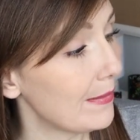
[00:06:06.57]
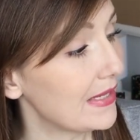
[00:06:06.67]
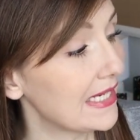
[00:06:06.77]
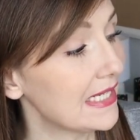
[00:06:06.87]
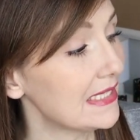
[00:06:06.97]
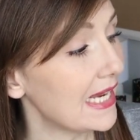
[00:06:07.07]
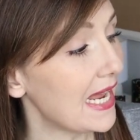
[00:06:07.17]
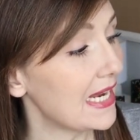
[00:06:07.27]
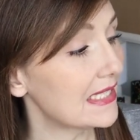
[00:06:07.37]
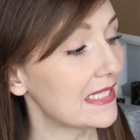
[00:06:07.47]
I mean, it
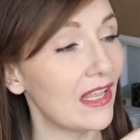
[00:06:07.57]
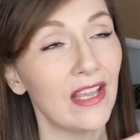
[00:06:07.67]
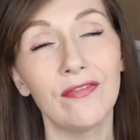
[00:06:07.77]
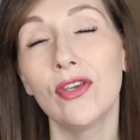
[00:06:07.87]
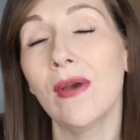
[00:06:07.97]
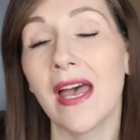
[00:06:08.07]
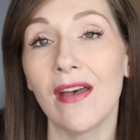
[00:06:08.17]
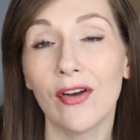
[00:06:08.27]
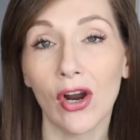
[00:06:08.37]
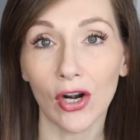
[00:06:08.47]
takes, if you
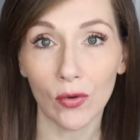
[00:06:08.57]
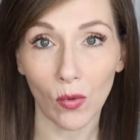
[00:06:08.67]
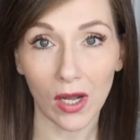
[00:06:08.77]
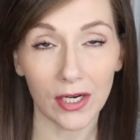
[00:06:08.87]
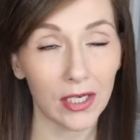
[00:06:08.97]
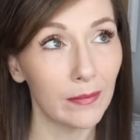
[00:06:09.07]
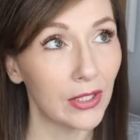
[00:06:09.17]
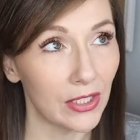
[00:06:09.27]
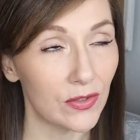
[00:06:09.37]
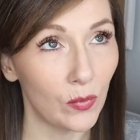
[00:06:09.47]
have hard water,
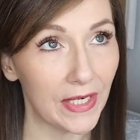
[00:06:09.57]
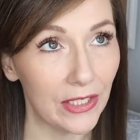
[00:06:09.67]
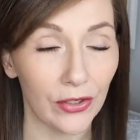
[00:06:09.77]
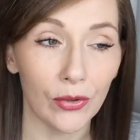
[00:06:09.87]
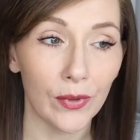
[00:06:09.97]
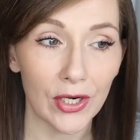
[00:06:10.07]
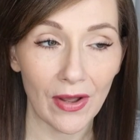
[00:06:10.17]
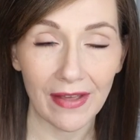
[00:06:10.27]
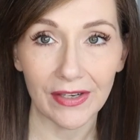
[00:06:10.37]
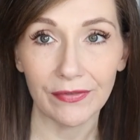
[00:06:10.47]
because we do, we don't
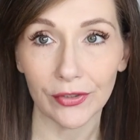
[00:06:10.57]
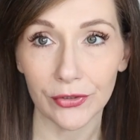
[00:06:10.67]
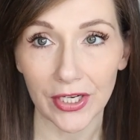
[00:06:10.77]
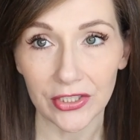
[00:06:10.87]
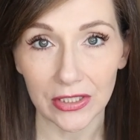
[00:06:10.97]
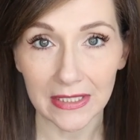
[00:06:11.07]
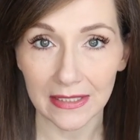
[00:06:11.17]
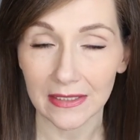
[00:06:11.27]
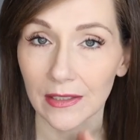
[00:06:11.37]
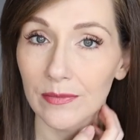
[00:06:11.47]
have any filtration
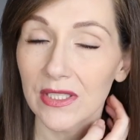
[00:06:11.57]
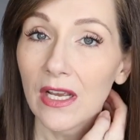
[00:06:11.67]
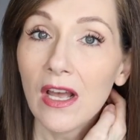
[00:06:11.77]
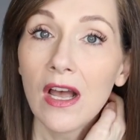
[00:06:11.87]
systems